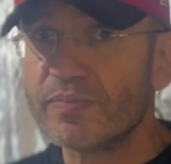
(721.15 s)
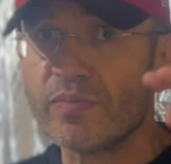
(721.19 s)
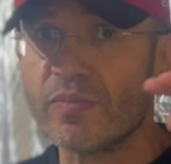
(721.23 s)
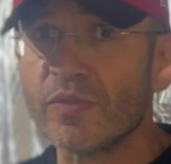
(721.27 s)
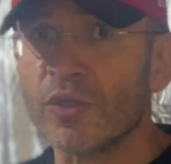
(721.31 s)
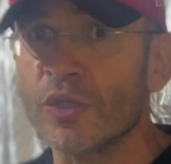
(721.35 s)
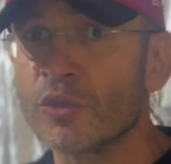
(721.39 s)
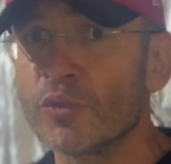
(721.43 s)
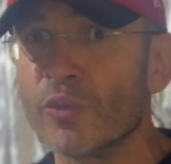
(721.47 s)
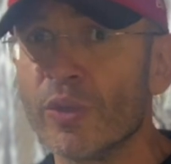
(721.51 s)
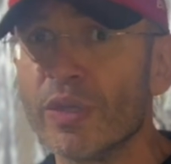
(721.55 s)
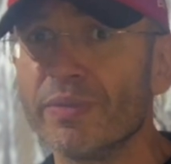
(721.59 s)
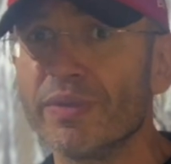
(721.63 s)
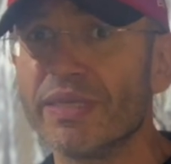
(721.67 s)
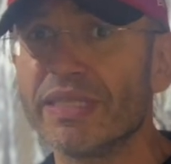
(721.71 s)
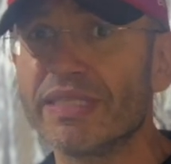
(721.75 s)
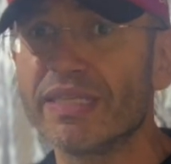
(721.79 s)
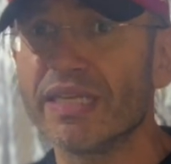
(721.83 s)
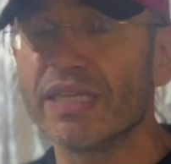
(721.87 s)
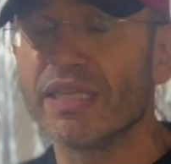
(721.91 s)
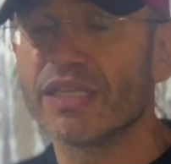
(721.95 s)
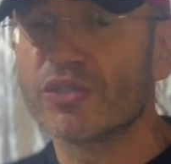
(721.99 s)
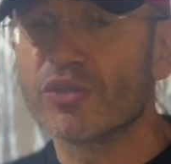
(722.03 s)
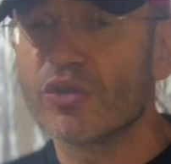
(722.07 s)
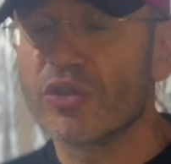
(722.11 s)
20
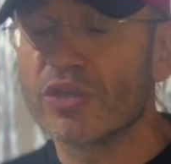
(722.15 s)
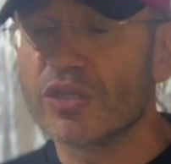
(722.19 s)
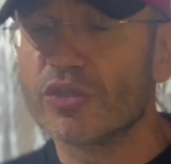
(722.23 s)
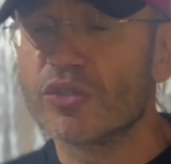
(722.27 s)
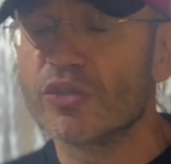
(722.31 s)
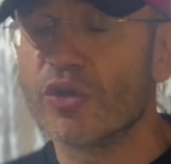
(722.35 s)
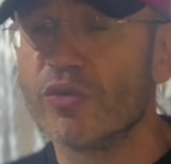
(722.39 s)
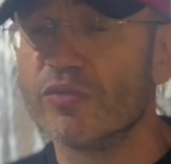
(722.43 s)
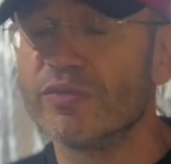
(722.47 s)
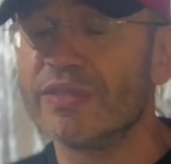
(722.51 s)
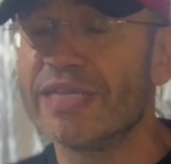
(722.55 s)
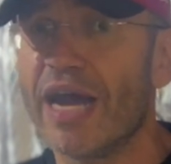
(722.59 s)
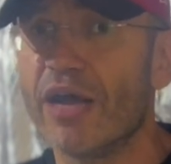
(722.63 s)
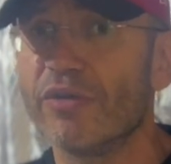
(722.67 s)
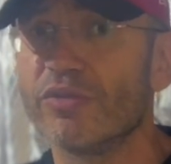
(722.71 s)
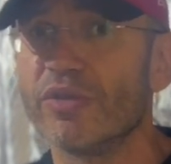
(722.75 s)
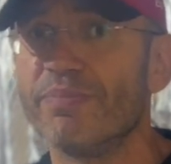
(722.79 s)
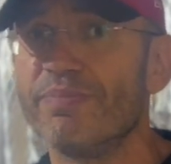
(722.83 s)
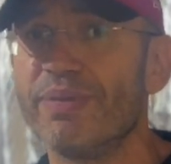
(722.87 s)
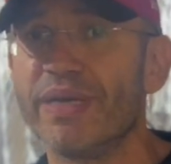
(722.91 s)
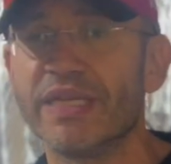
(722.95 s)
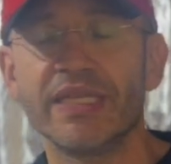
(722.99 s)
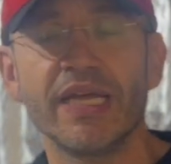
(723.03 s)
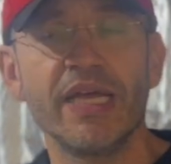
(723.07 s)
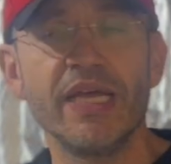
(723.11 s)
minutes in, it's gonna tone down a
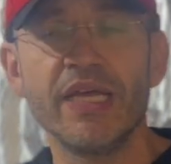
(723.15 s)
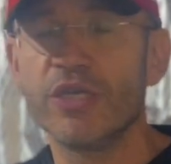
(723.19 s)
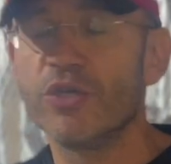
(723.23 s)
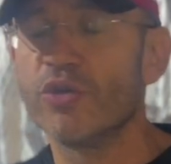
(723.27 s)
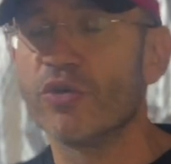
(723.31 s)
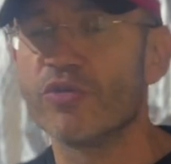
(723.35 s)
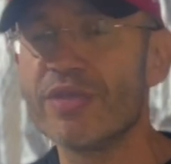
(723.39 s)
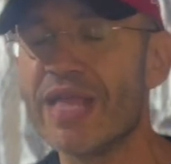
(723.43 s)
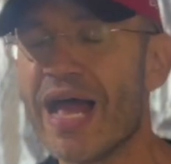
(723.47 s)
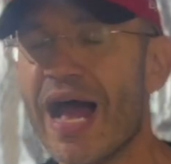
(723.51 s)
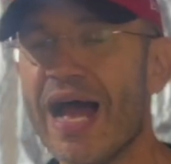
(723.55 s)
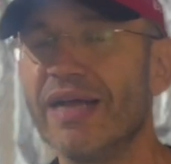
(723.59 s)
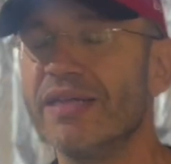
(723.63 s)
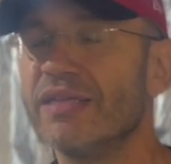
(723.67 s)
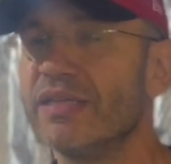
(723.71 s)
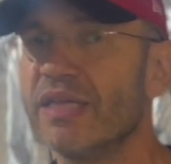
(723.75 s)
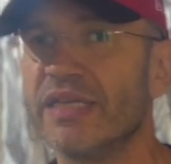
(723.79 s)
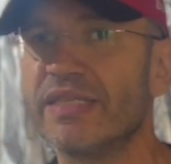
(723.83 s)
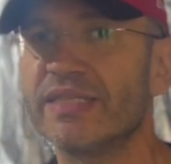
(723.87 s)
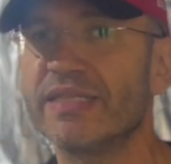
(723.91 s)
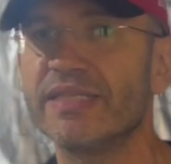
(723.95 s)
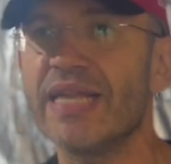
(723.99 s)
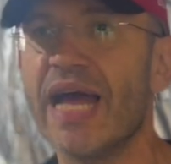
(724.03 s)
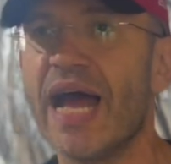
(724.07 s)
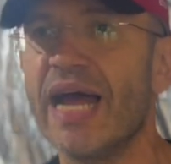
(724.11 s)
bit.
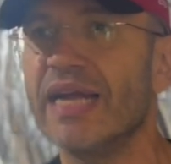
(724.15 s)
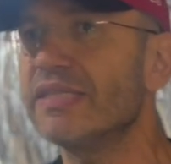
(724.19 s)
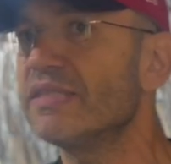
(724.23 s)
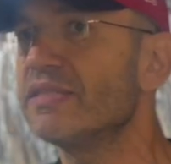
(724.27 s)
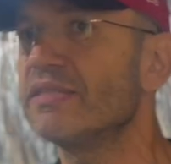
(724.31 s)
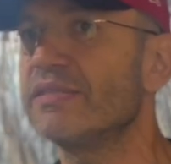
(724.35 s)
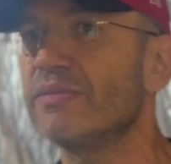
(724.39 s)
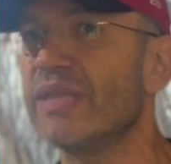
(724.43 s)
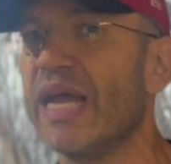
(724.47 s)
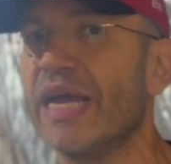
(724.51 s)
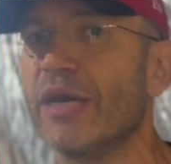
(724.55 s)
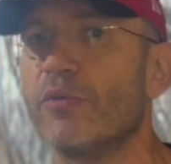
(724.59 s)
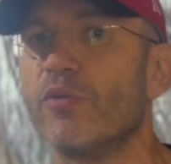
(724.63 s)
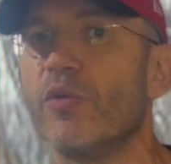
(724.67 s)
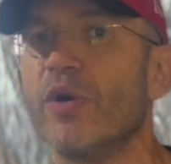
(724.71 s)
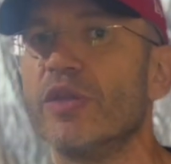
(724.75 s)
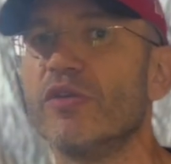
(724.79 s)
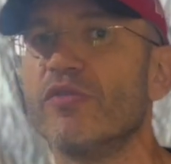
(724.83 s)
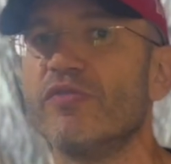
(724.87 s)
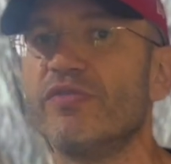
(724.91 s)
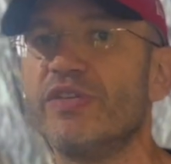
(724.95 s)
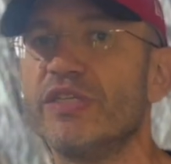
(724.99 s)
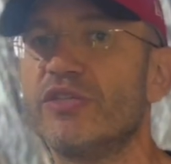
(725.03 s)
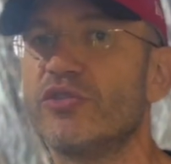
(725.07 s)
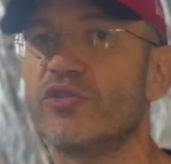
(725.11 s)
It's not like one
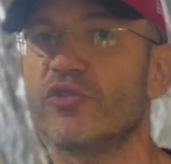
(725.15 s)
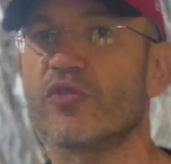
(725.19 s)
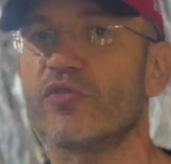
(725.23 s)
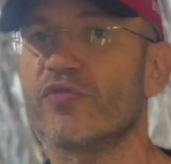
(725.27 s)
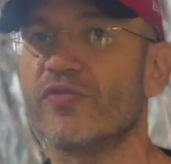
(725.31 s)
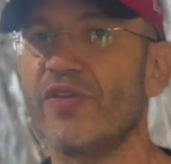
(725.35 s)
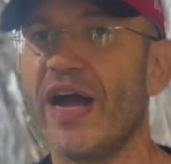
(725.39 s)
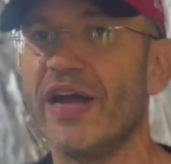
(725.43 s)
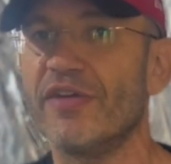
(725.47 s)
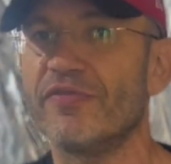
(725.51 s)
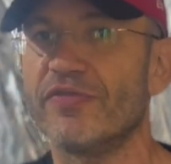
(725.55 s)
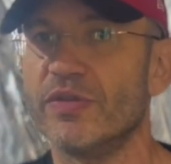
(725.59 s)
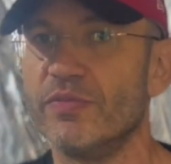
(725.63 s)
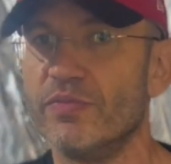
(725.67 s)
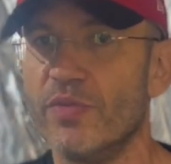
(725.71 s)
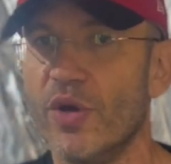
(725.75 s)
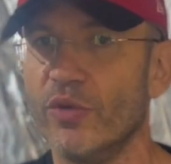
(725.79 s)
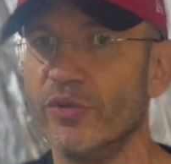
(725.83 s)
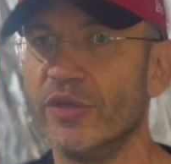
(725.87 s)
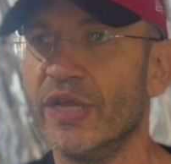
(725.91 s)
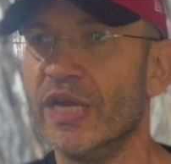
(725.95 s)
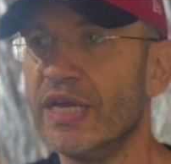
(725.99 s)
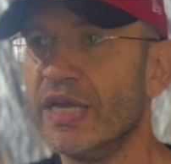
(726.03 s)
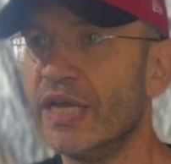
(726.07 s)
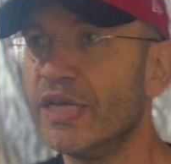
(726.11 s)
of these survival
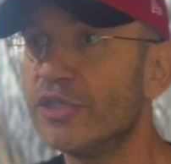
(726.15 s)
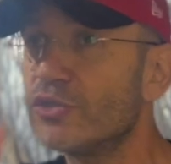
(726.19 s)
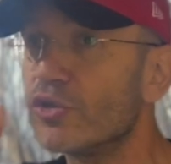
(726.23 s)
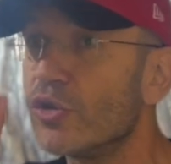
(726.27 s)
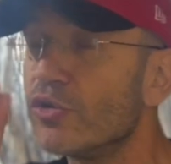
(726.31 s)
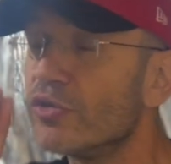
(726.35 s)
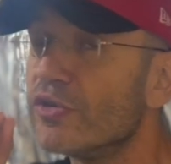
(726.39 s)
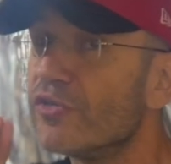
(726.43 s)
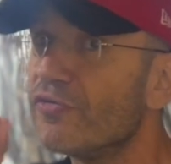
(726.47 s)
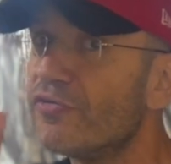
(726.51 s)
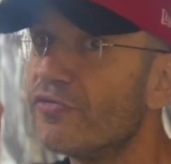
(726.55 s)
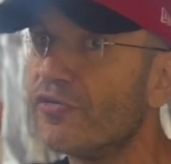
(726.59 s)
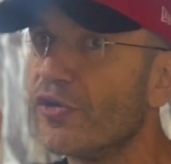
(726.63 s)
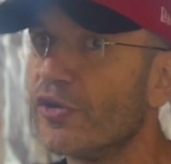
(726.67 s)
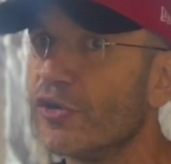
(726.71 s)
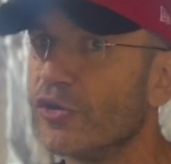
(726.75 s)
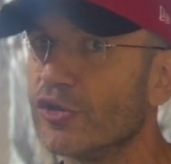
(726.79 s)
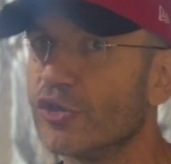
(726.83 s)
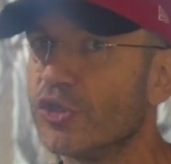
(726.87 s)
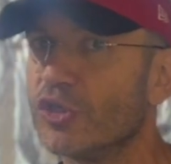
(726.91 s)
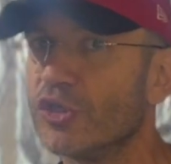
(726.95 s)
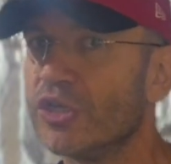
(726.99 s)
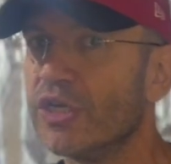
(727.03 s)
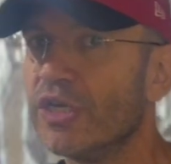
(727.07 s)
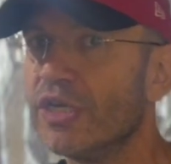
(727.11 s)
mode. It's on the
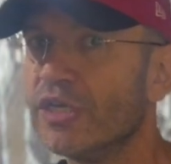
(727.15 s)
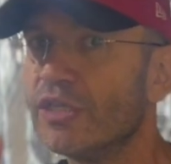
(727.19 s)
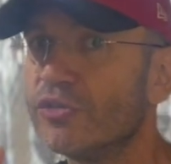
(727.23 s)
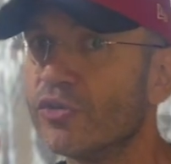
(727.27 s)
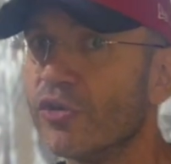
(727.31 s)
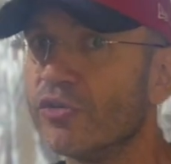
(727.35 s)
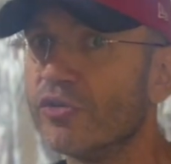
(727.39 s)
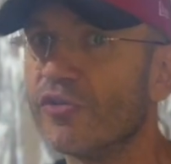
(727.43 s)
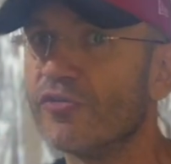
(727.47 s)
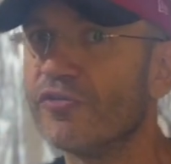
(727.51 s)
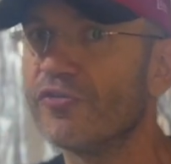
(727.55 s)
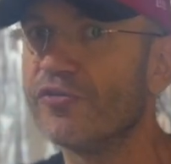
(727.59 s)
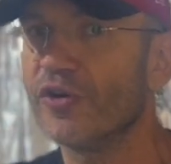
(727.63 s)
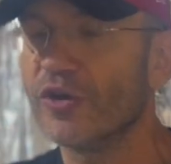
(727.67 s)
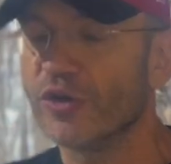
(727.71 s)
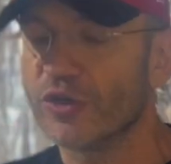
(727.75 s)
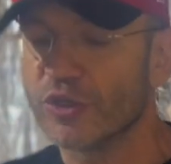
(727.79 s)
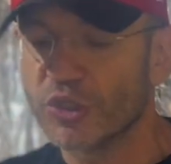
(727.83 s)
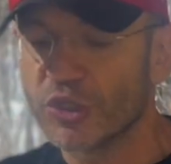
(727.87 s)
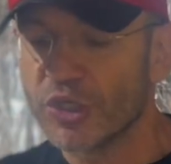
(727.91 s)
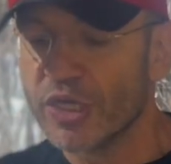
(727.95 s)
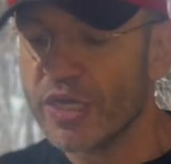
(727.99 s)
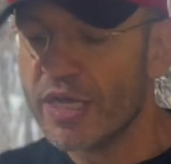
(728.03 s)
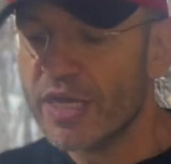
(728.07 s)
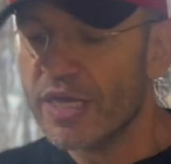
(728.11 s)
verge. It's on the
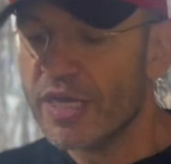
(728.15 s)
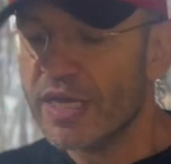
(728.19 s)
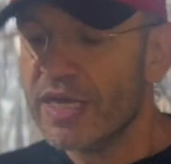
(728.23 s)
verge.